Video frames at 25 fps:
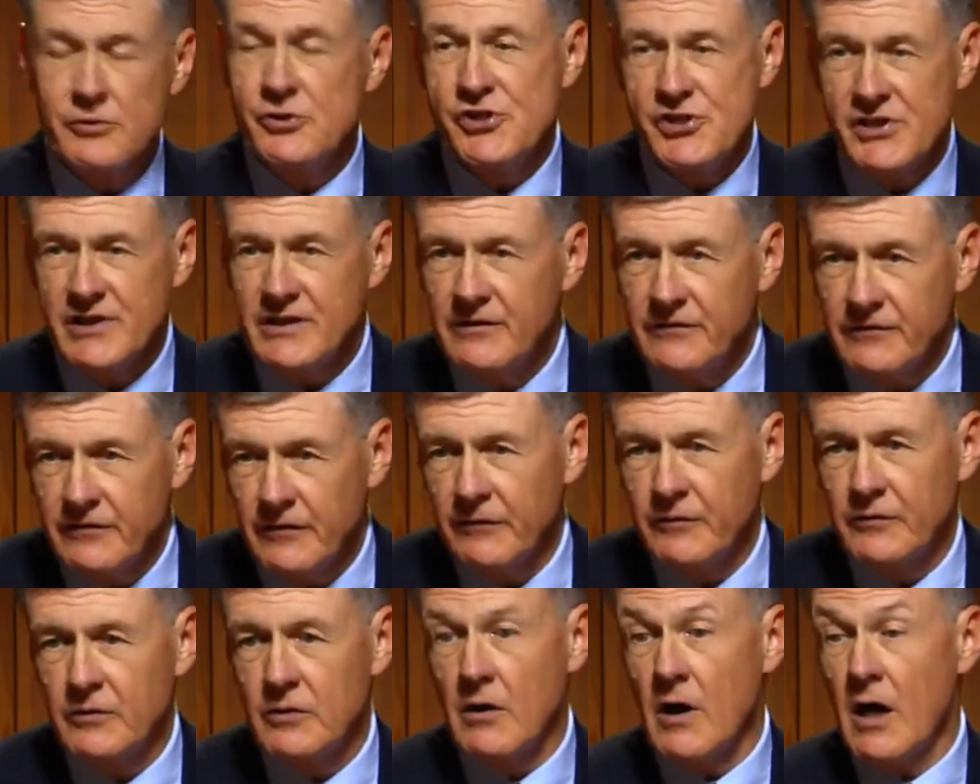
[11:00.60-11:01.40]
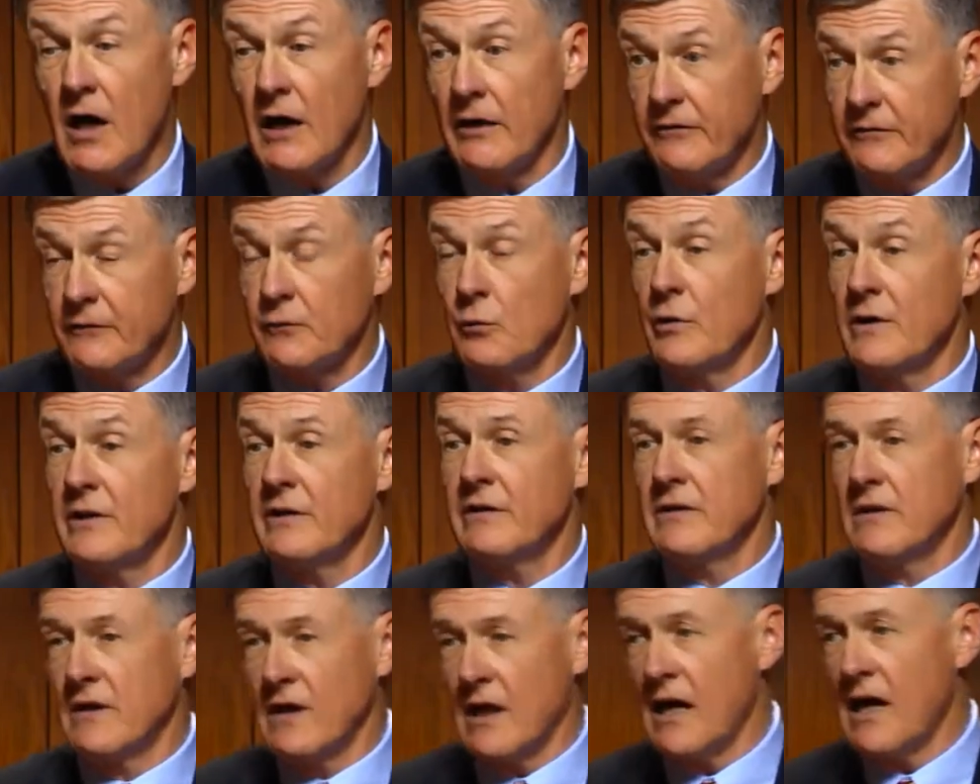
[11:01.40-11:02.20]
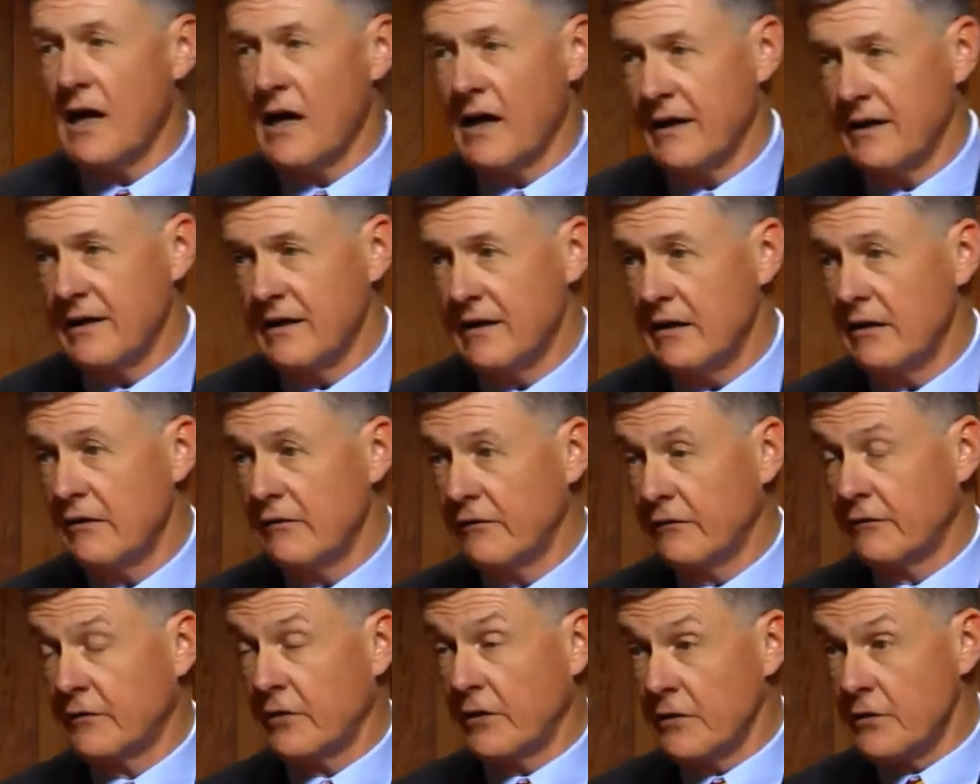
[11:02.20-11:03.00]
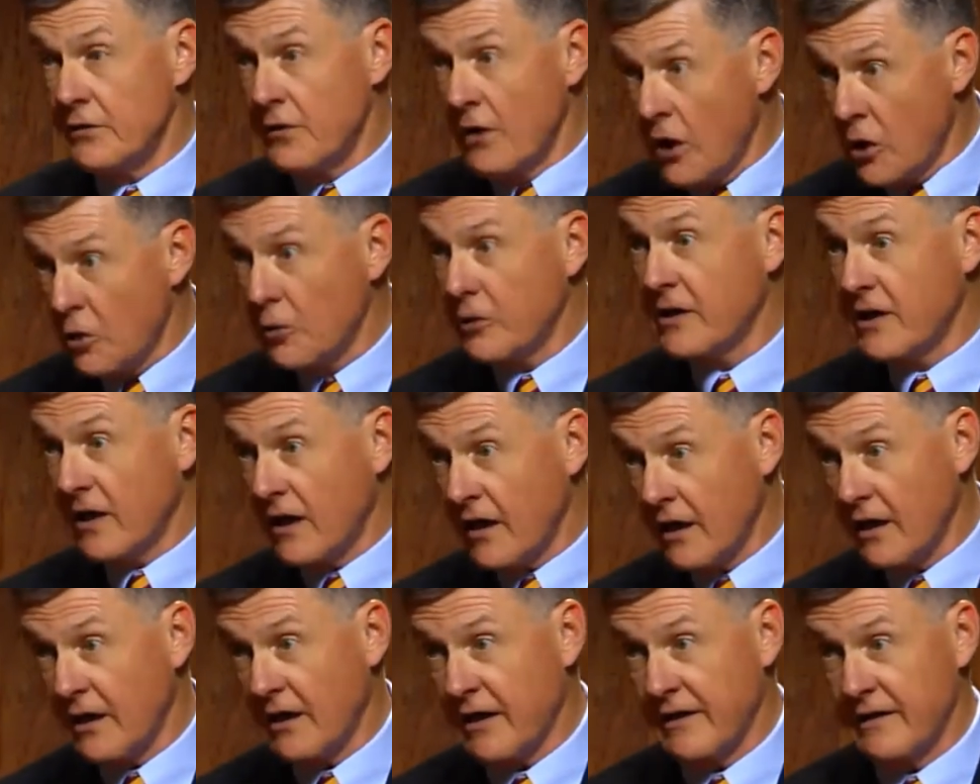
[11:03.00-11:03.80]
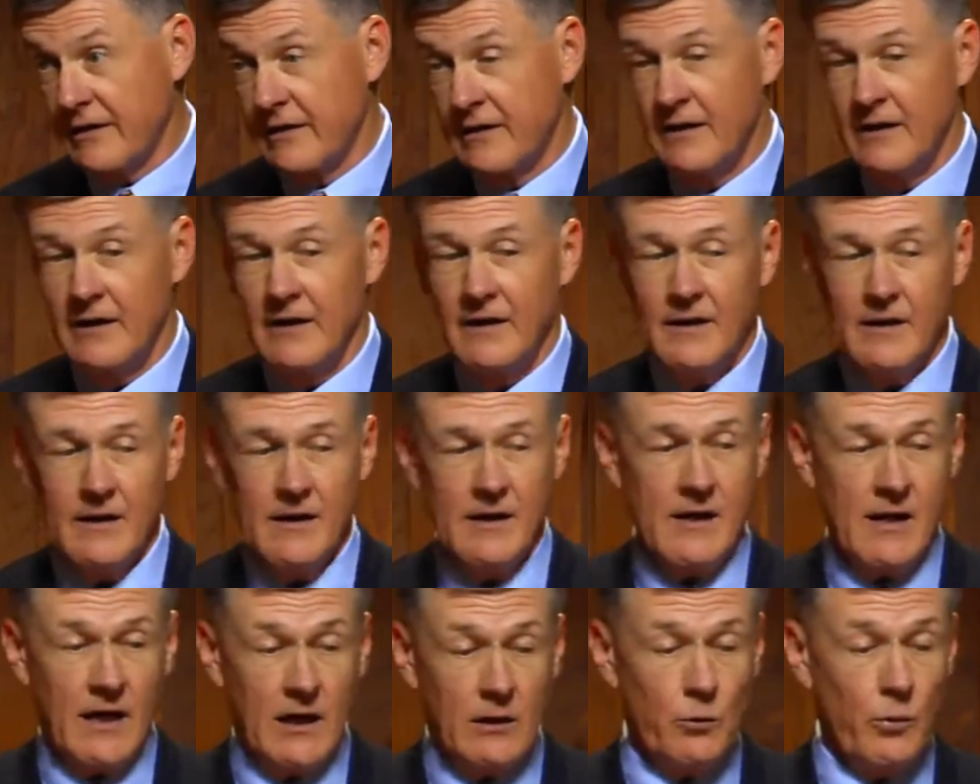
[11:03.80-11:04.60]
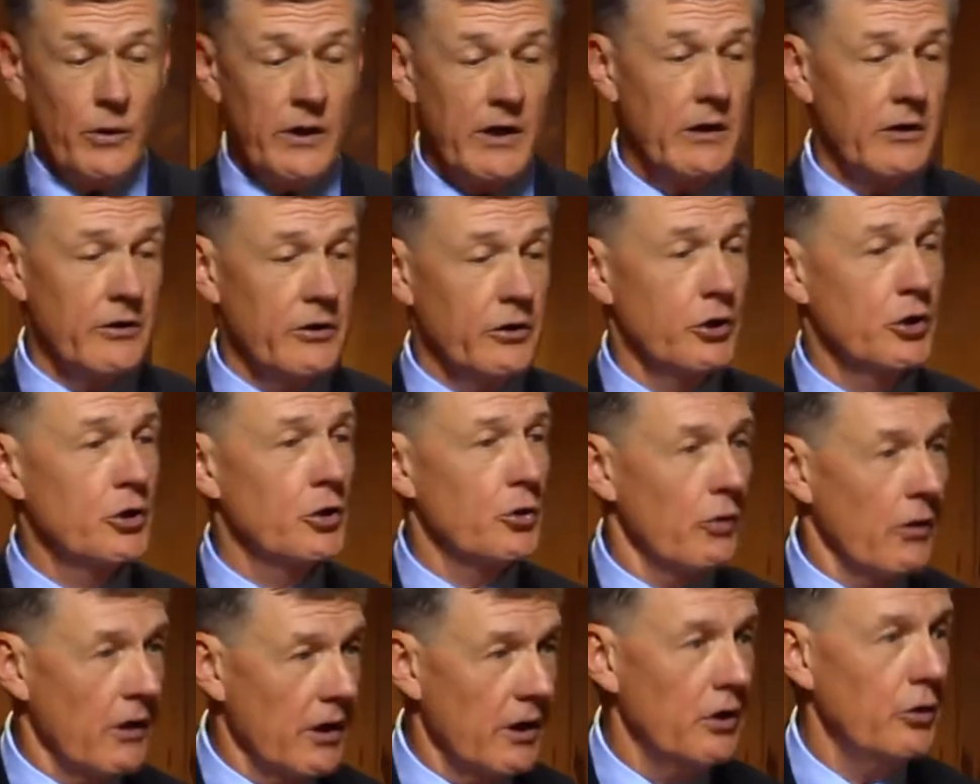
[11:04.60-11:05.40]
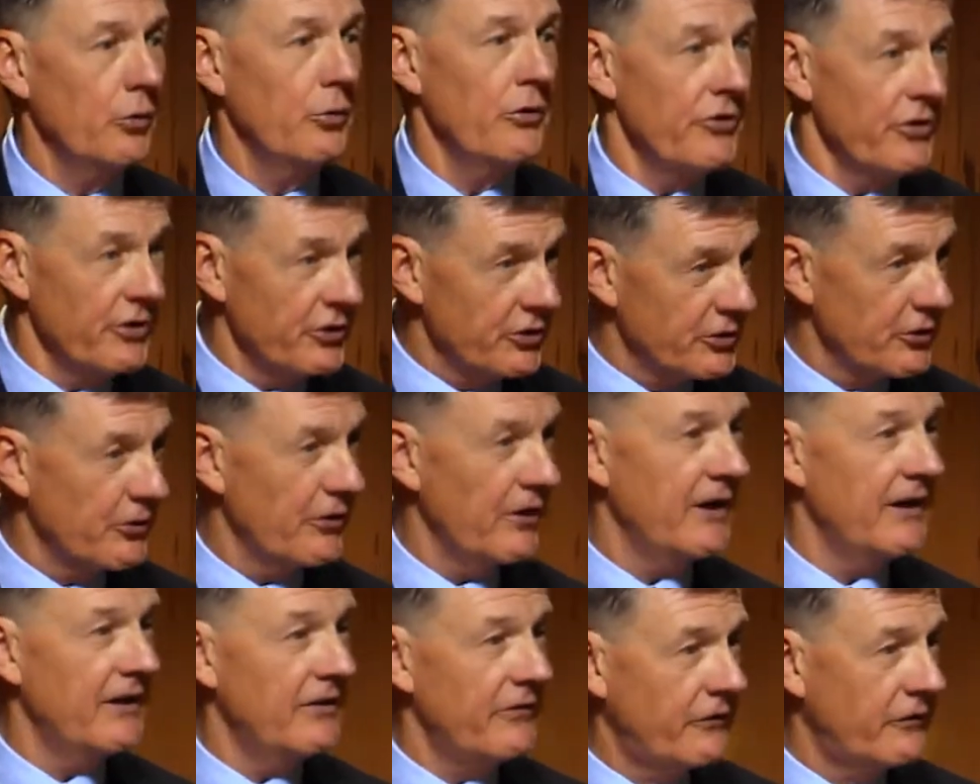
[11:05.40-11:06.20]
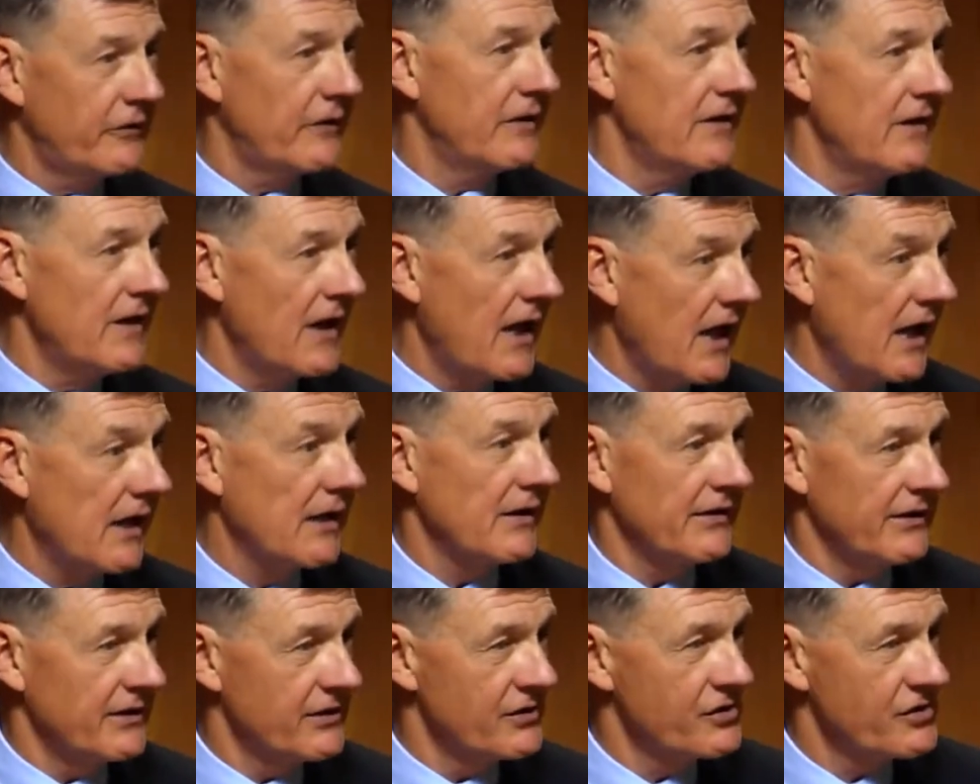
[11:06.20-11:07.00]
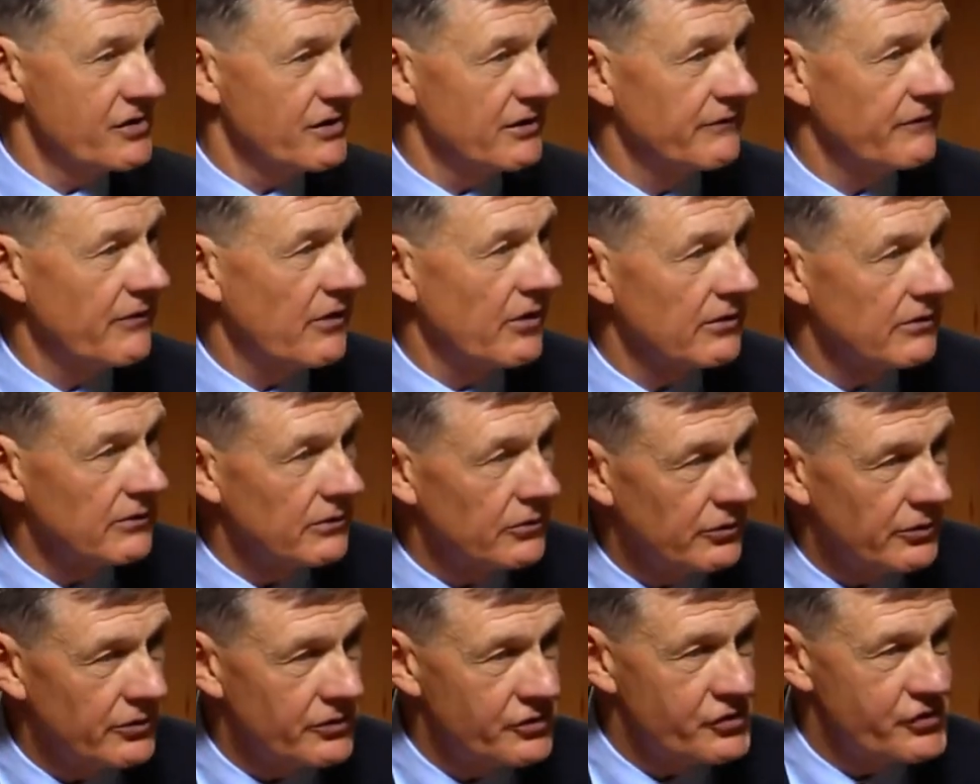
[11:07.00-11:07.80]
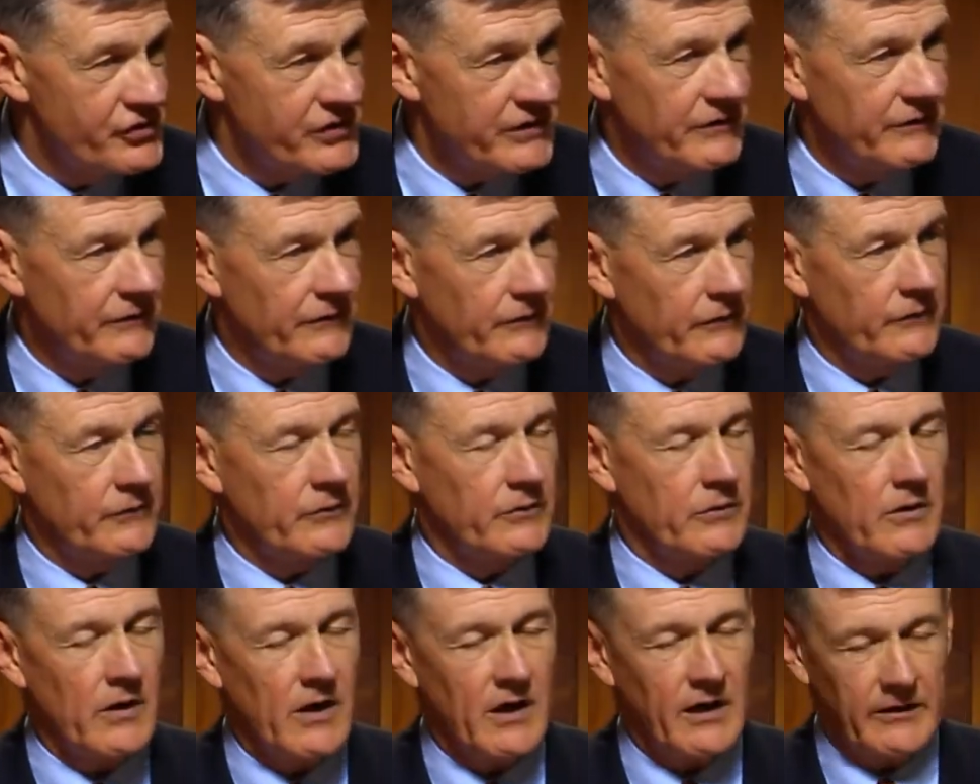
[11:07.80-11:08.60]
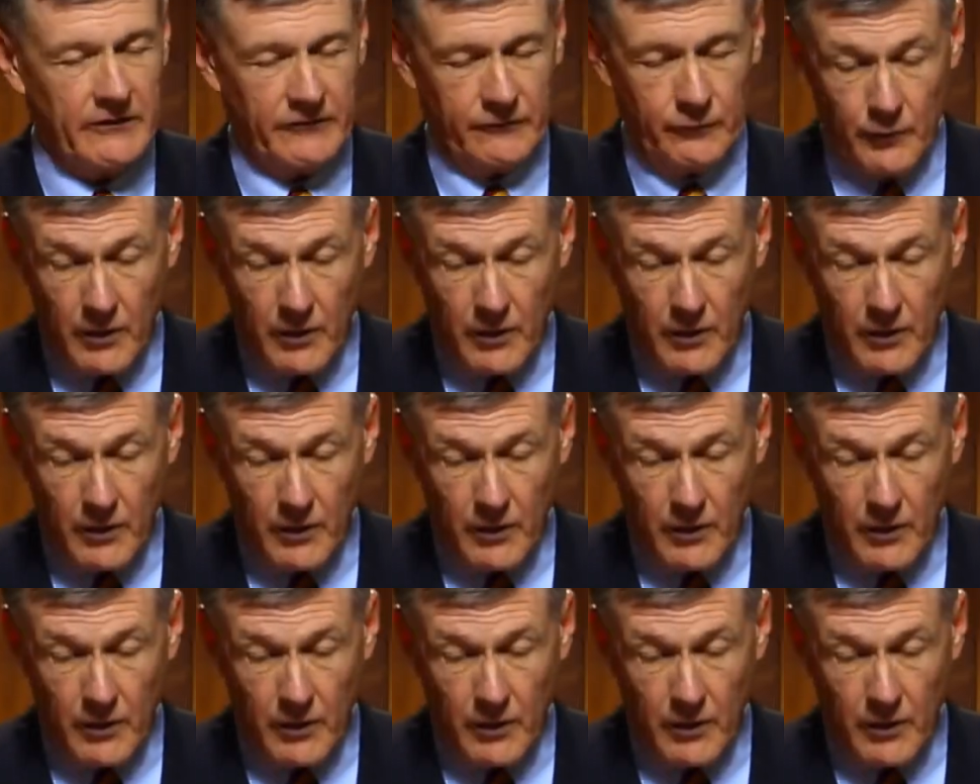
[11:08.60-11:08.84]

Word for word: Jesus Christ with God. It is to know God. And we are to grow in the grace and knowledge of our Lord Jesus Christ.